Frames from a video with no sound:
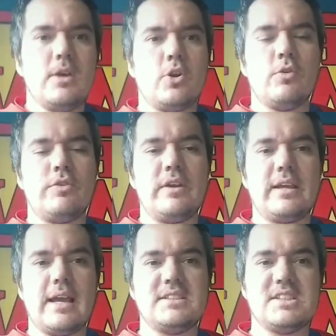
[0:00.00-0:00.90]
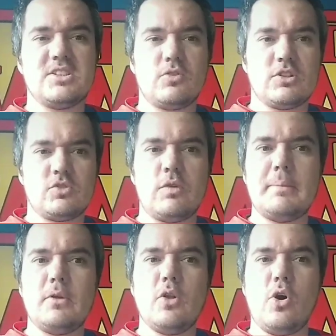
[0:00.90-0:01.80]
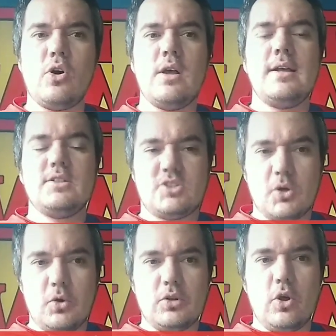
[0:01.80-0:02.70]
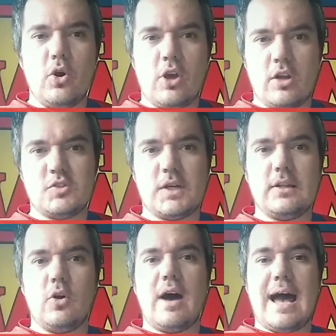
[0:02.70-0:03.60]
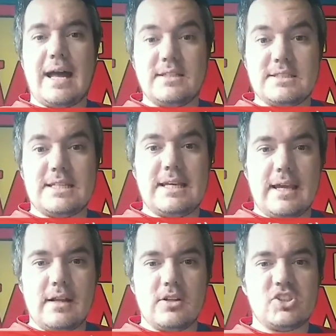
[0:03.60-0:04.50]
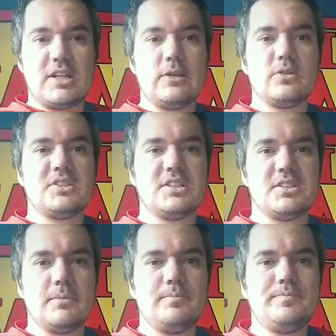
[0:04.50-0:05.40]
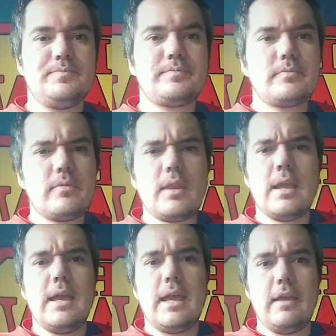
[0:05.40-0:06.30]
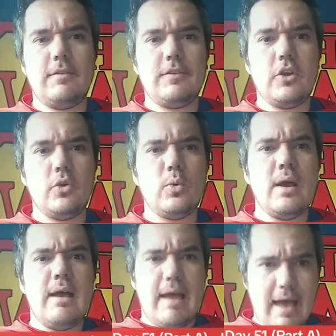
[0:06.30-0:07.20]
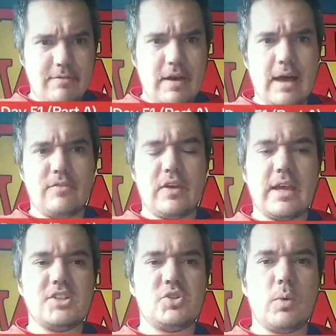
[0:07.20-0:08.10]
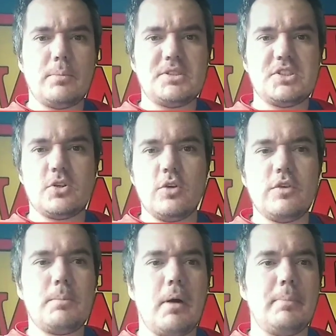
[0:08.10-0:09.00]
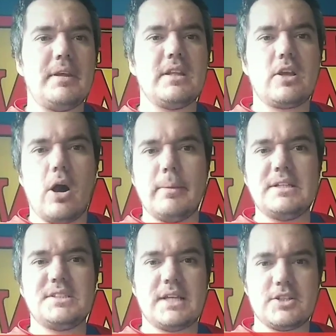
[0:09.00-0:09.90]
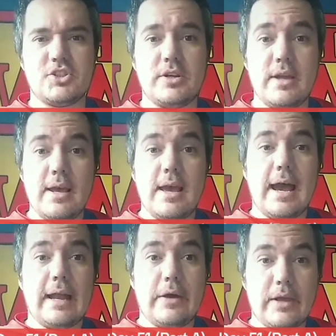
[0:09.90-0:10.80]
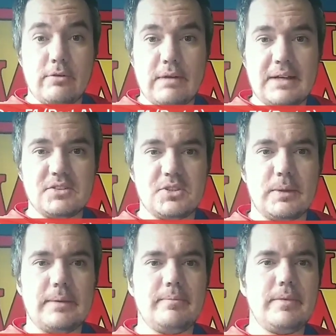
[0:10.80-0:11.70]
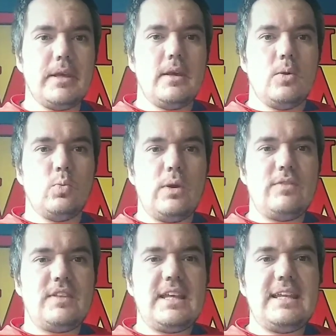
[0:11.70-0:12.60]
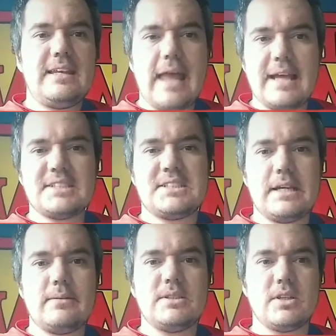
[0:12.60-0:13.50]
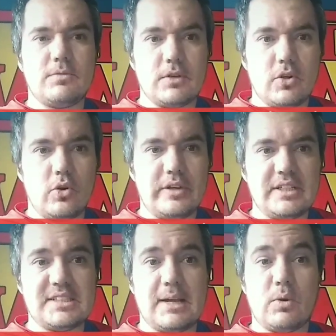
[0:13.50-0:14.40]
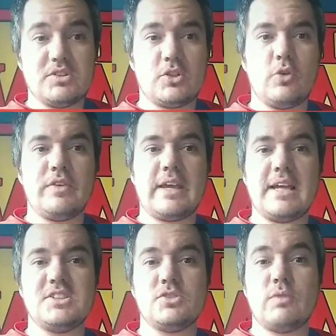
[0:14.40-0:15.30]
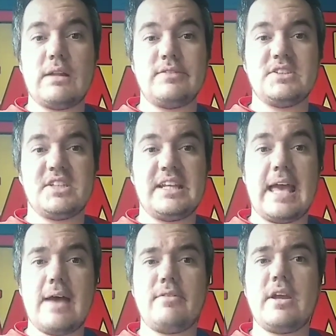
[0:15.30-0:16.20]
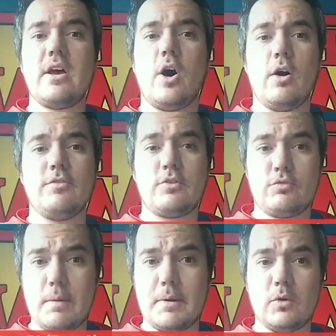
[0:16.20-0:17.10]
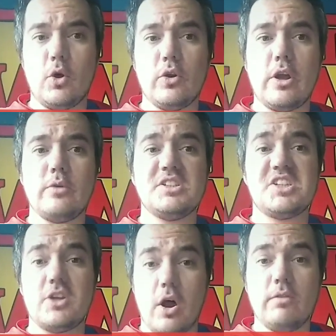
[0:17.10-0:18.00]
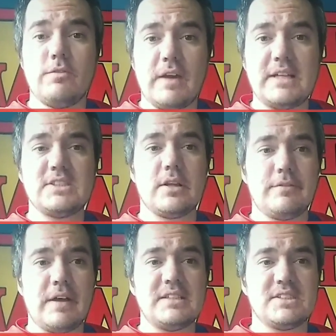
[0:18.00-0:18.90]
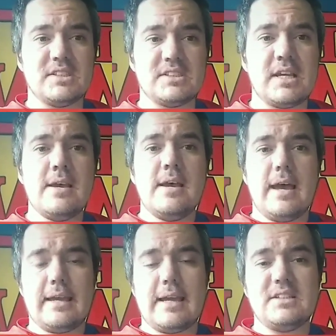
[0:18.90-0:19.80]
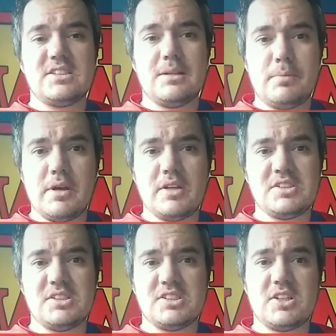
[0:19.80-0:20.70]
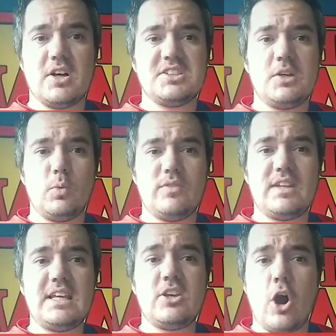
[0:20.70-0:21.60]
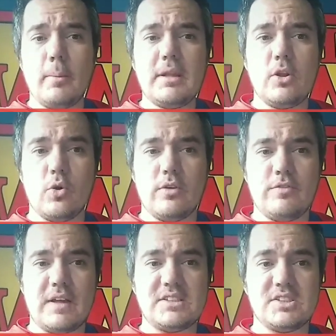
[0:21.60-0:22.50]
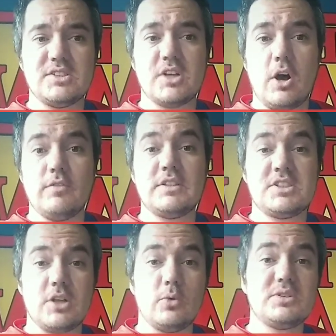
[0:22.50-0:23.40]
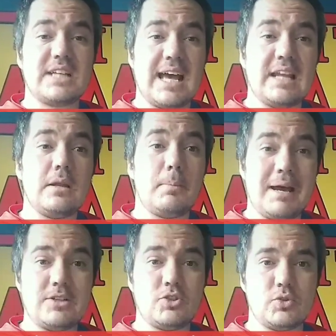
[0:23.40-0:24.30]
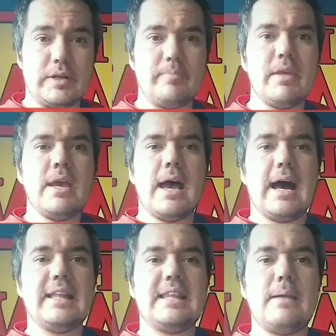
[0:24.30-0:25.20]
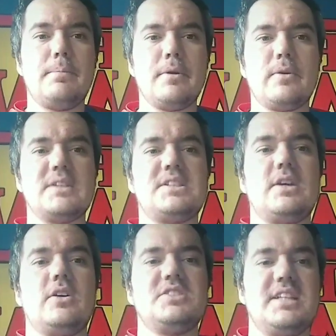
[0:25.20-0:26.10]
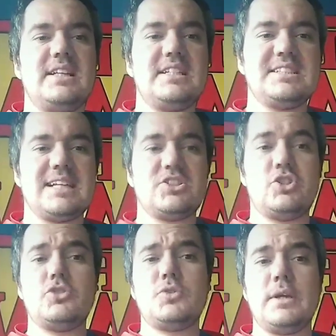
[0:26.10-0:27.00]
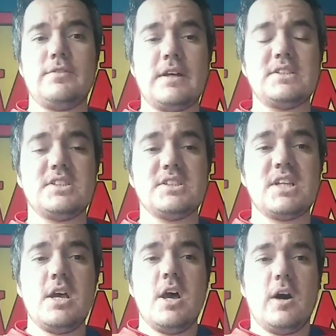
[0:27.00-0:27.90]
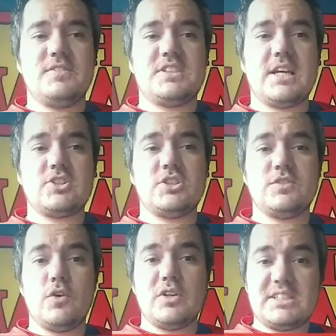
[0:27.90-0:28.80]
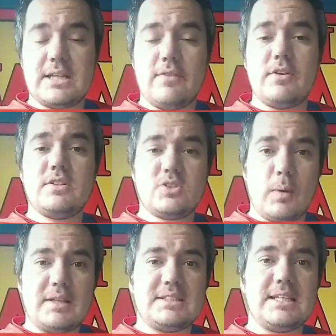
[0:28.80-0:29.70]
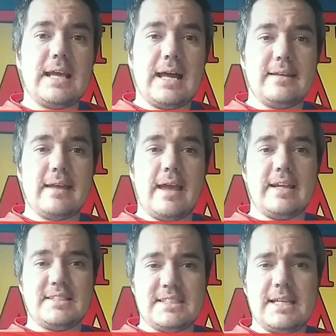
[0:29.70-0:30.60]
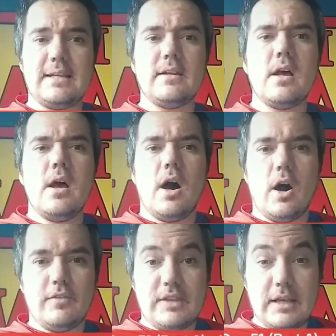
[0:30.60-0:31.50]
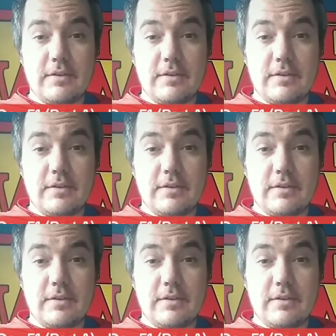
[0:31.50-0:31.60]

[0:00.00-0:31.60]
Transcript: covering cases across criminal law, tort law, contract law, and the English legal system. If you ever have a case you want me to cover, pop it in the comments section and I'll get round to it. With the next series of recordings, I want to cover cases relevant to the area of criminal law known as non-fatal offences against the person, starting with the common law offences of assault and battery, and then progressing on to the statutory offences of sections 47, 20 and 18 of the